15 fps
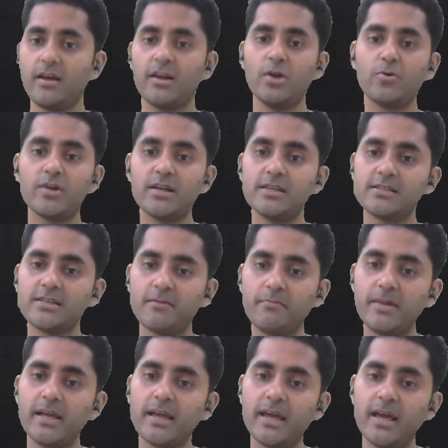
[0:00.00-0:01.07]
Newton is
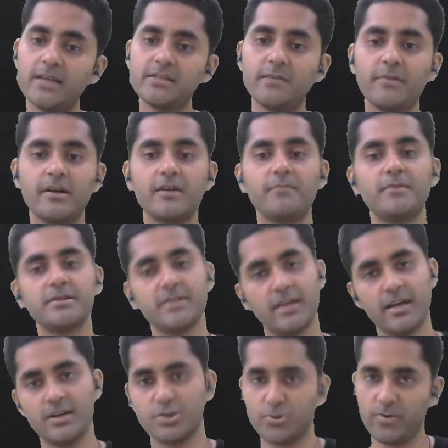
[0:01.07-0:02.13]
simply kg meter per
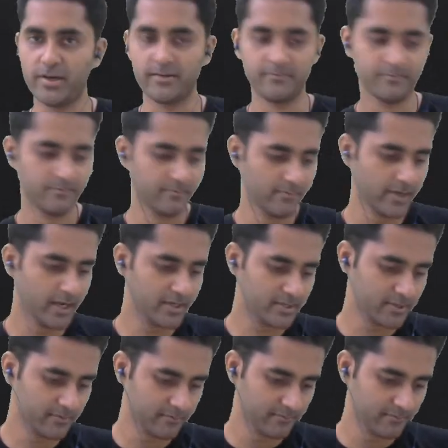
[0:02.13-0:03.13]
second square, right?